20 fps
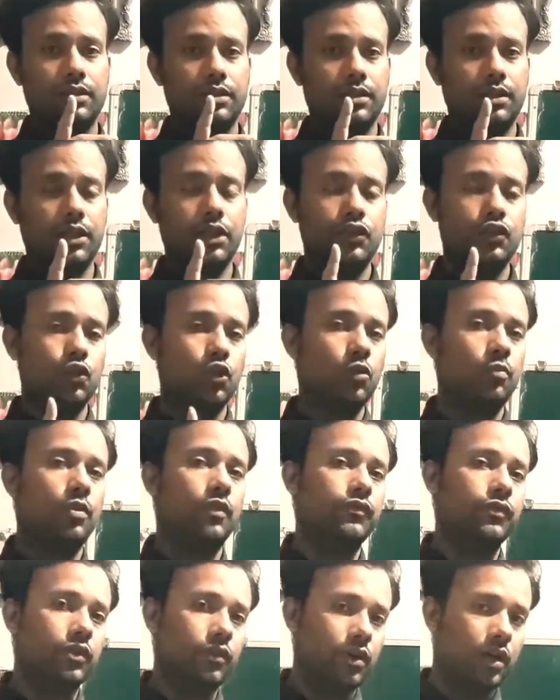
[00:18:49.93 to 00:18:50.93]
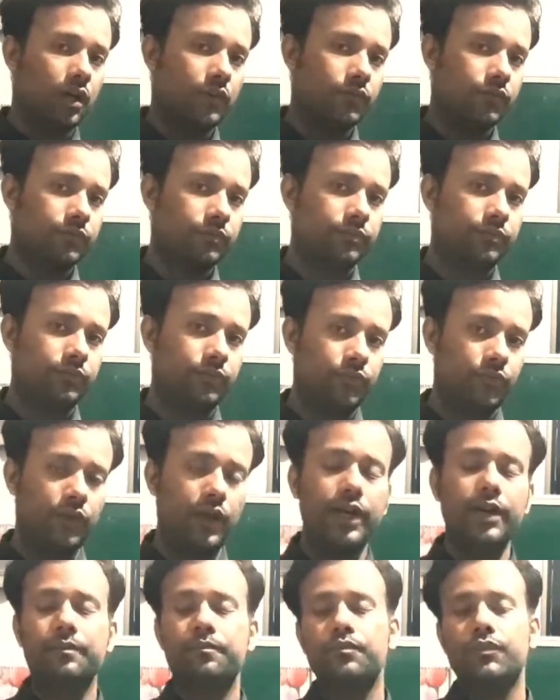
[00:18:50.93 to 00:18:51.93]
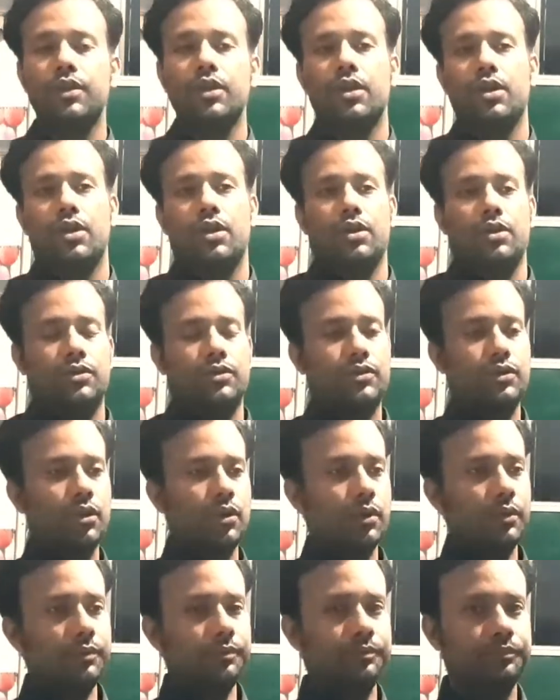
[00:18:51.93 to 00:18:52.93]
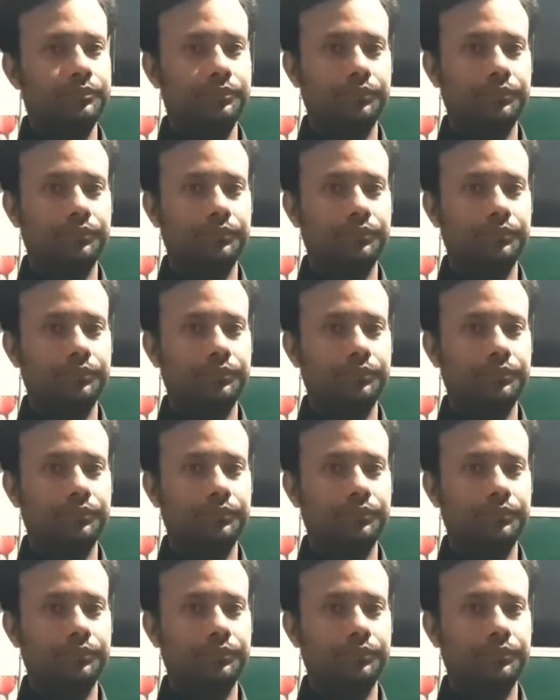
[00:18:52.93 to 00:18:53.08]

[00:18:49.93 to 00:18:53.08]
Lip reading: the slope of the graph, right? So